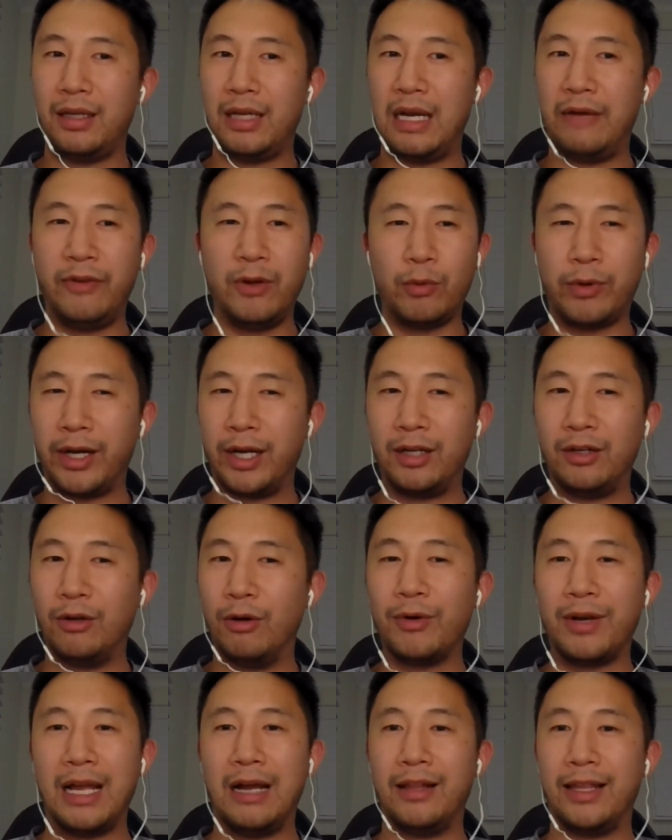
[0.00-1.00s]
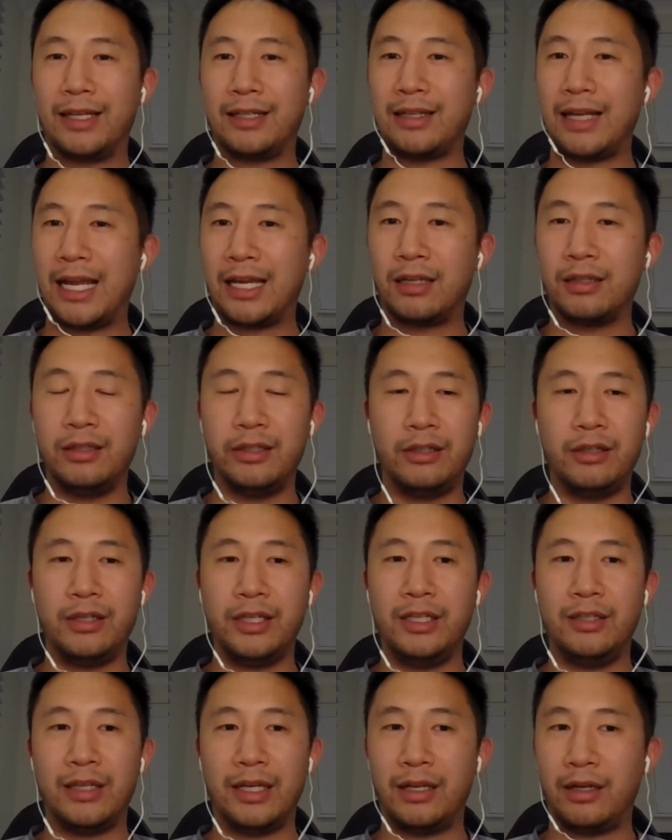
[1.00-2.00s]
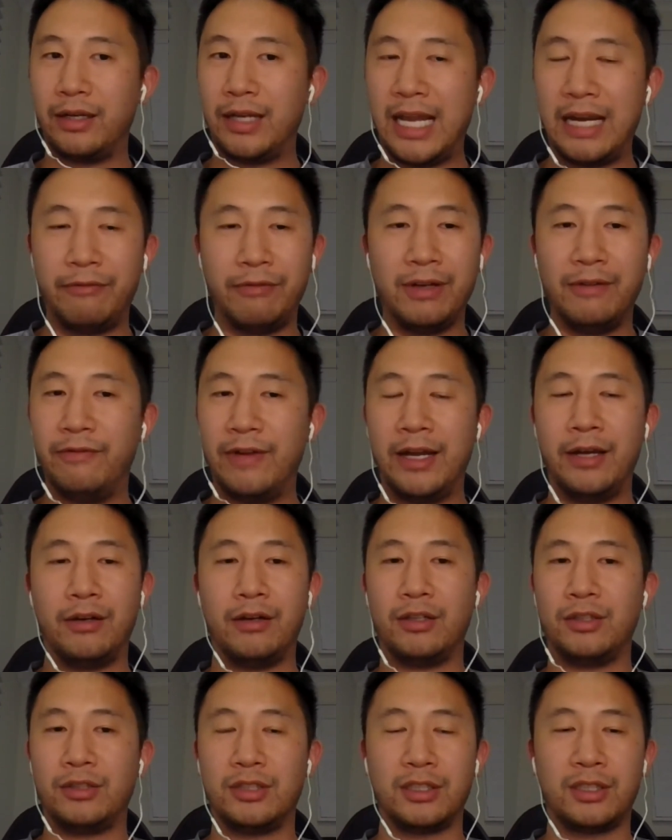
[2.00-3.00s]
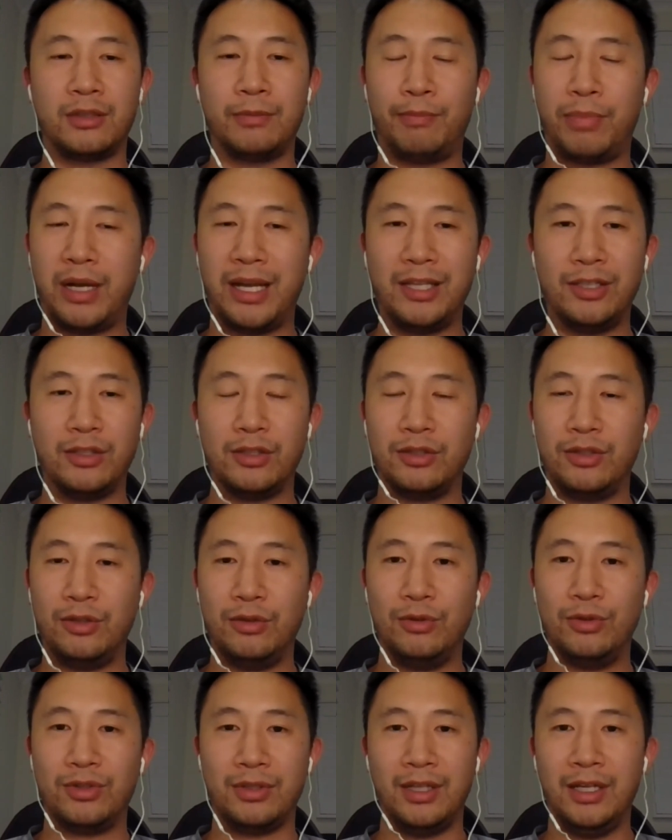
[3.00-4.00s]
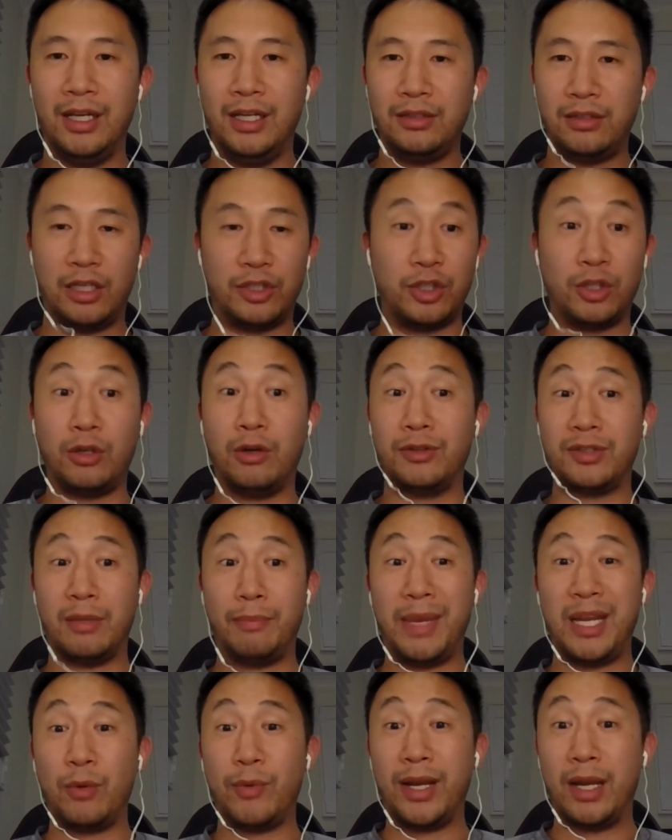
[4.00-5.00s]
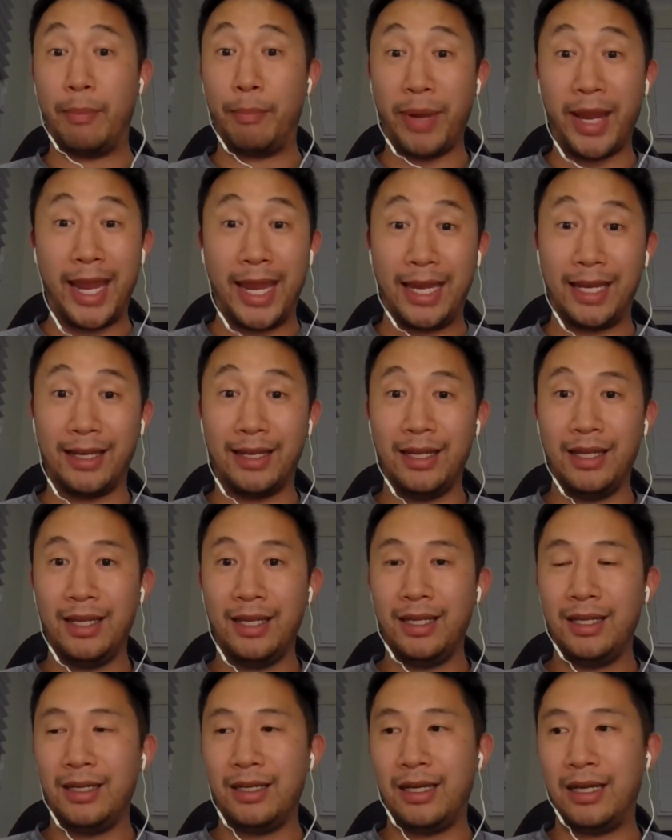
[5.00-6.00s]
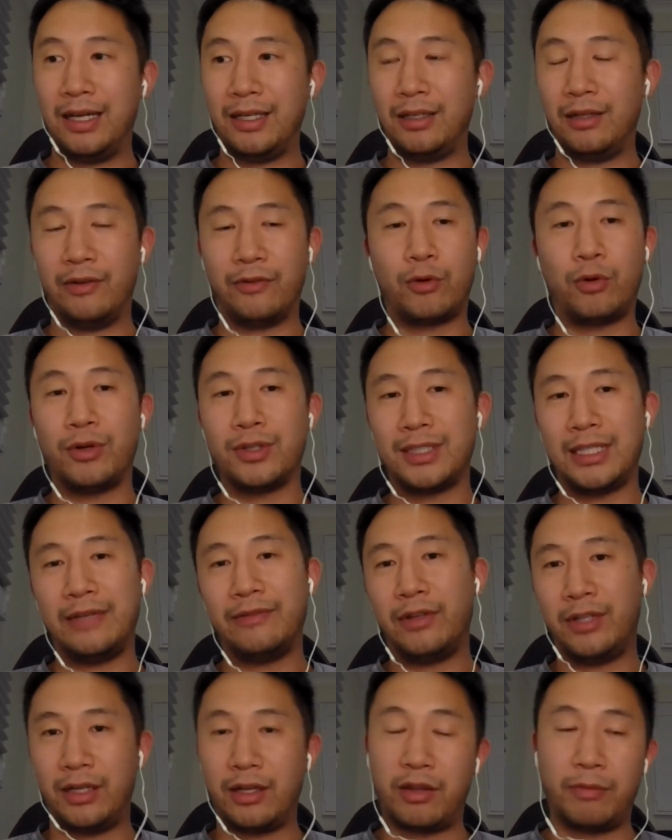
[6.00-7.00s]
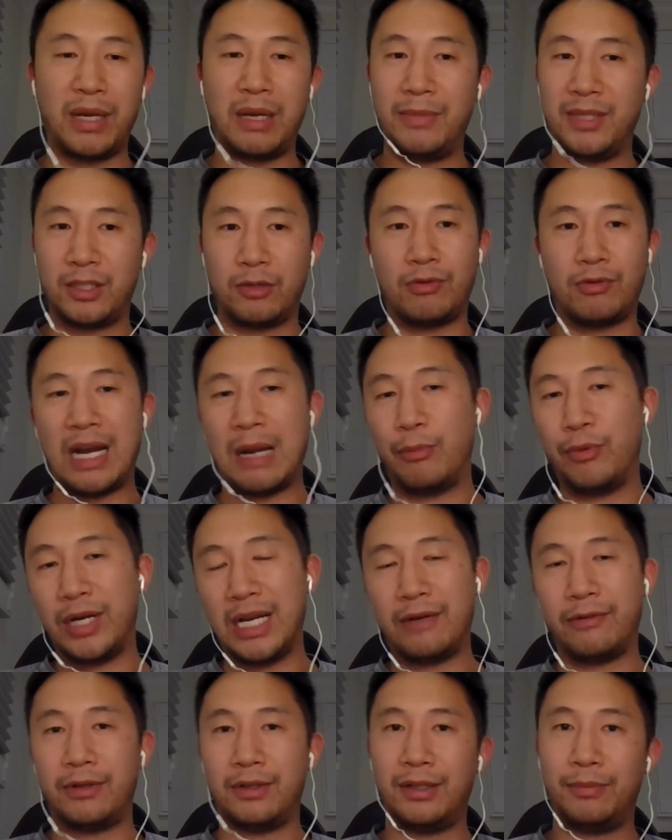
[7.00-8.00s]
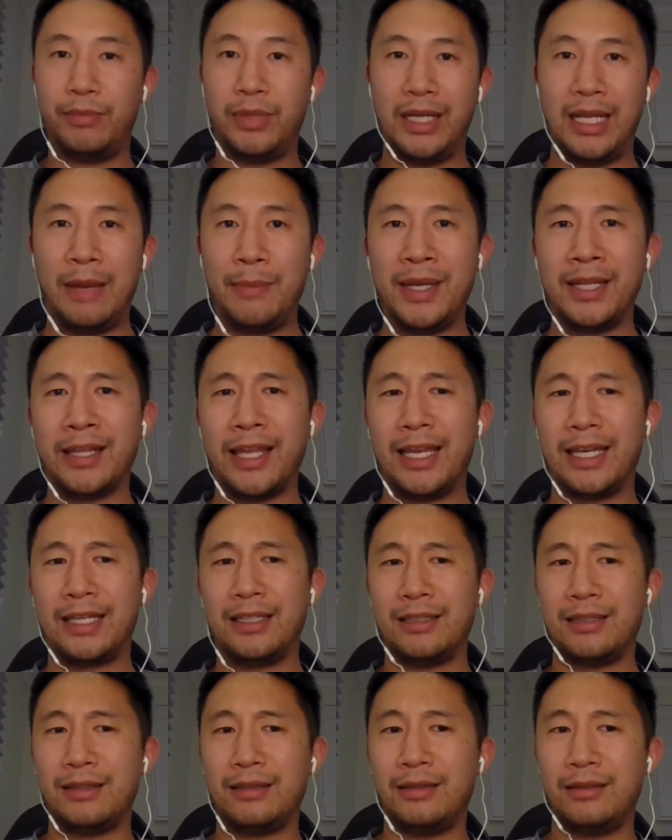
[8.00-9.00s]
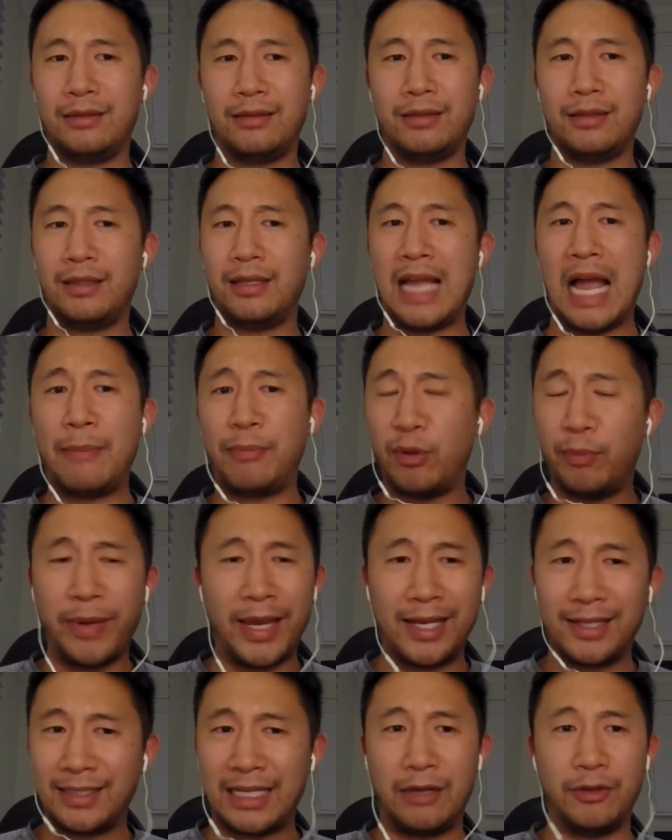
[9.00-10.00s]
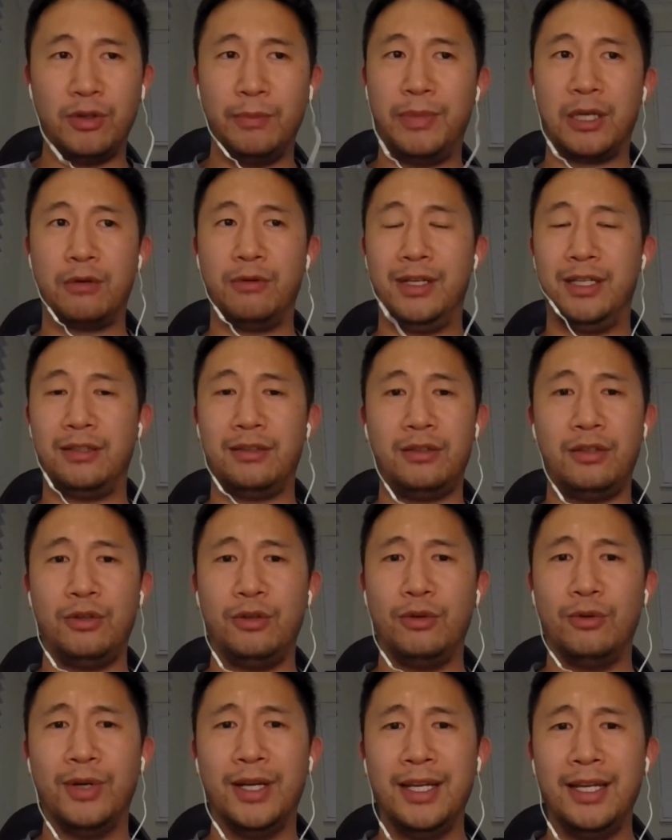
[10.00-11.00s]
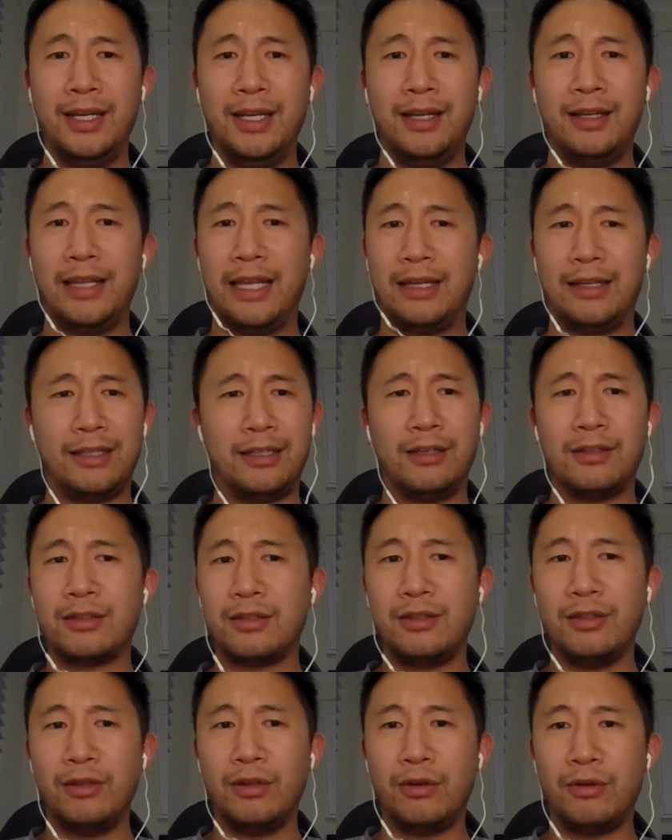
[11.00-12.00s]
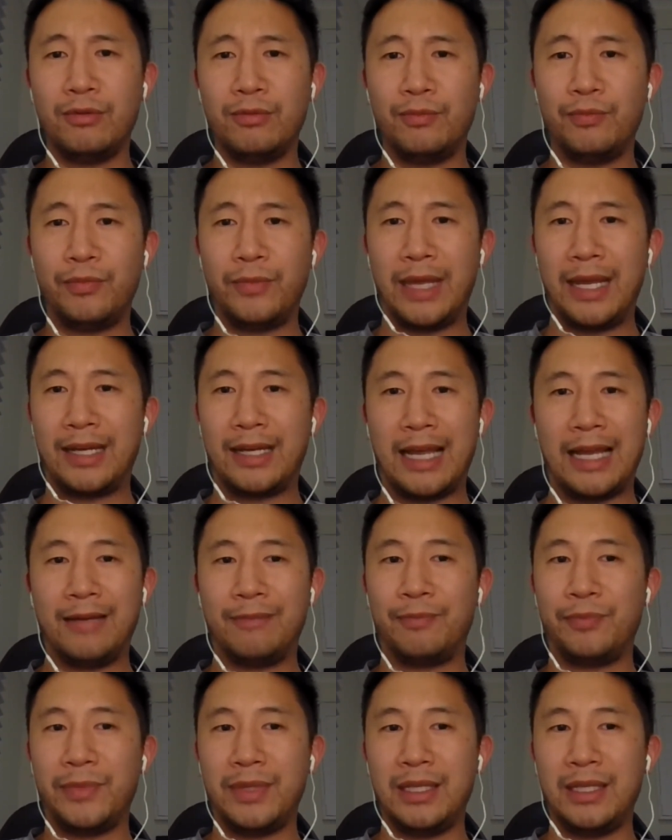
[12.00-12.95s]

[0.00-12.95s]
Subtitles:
everywhere I go now, like I could literally on every vendor just could probably just use touch and go as the main way to pay. Of course they have all the other payments, grab, whatever. But I mean, like, Apple Pay is now ubiquitous too. Like there's no like I